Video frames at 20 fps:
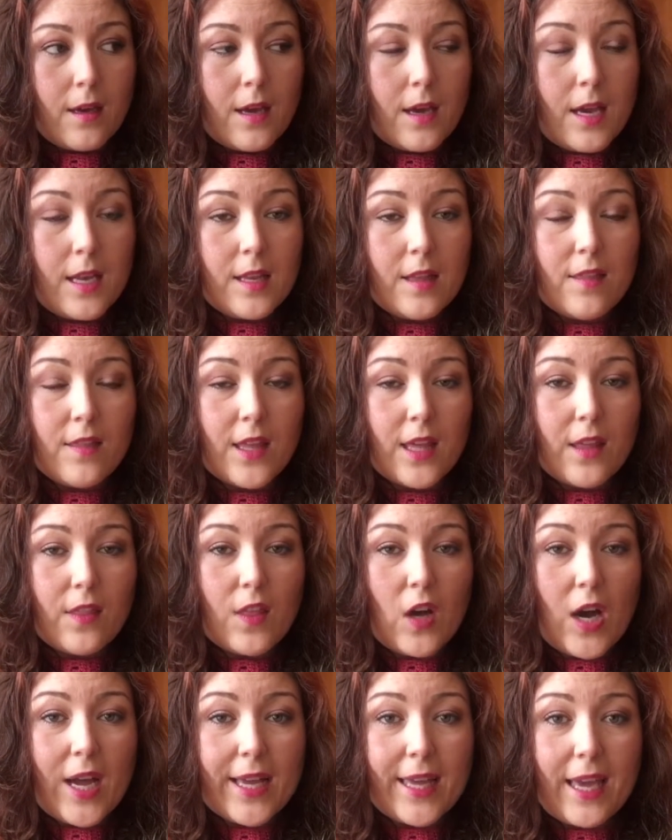Anything
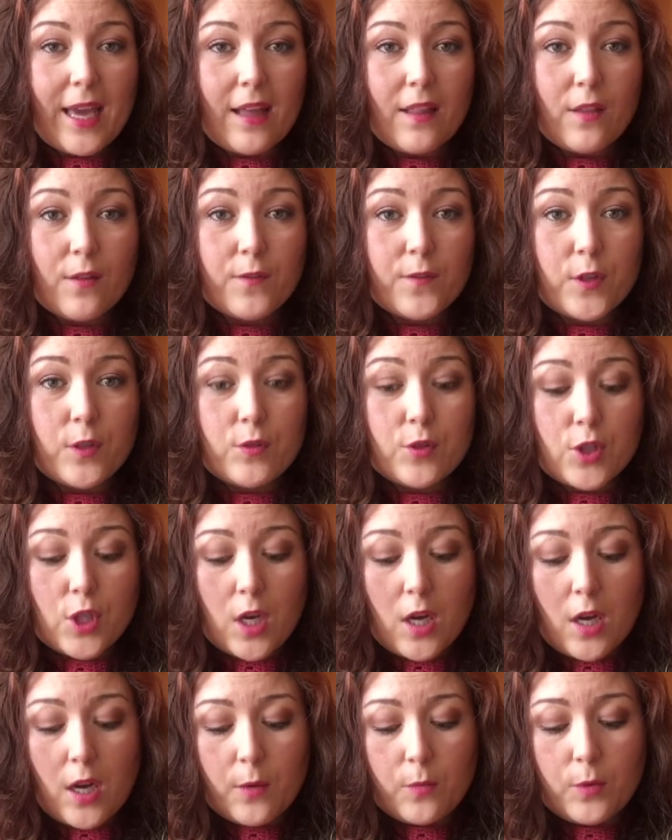that I get in the
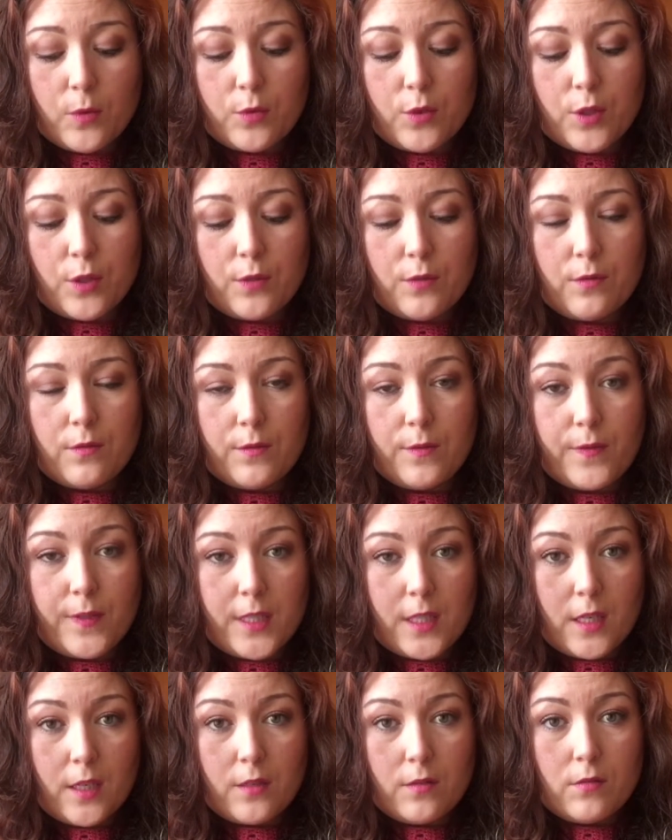future, I will do
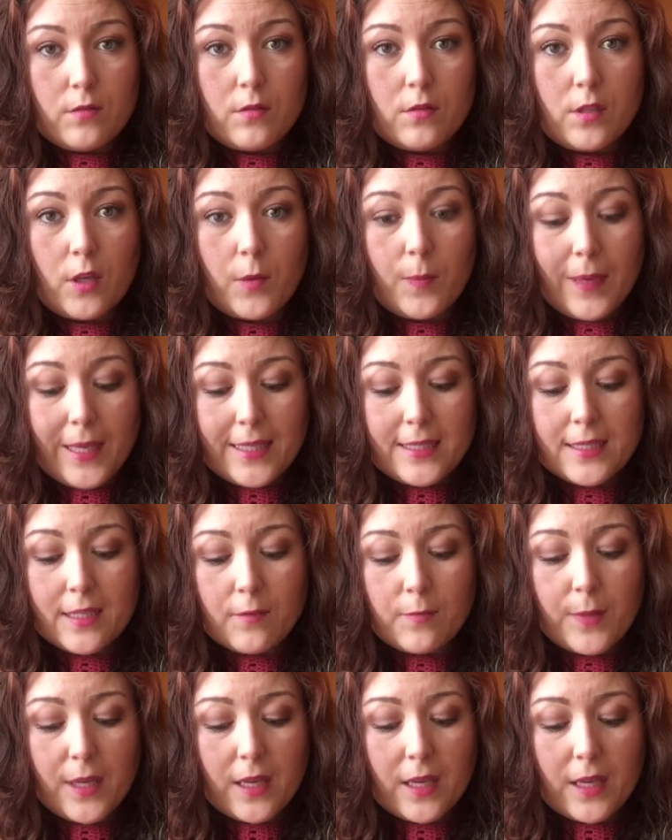videos, so please give